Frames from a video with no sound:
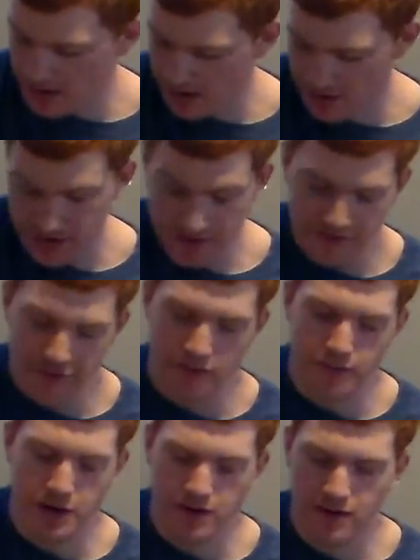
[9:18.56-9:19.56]
the D
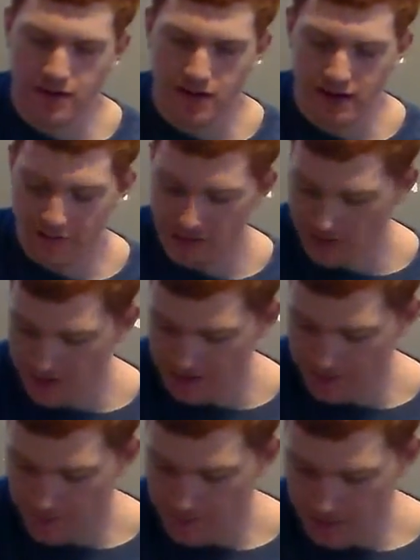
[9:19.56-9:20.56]
string muted,
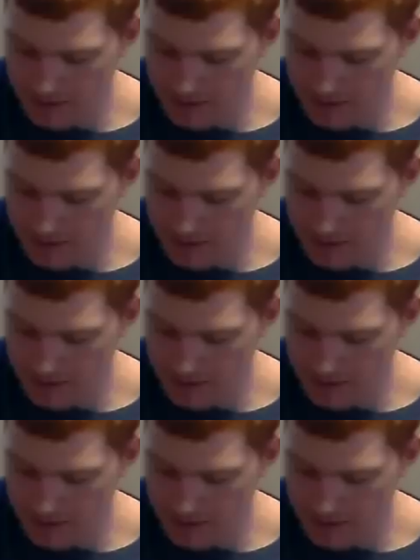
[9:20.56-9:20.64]
obviously.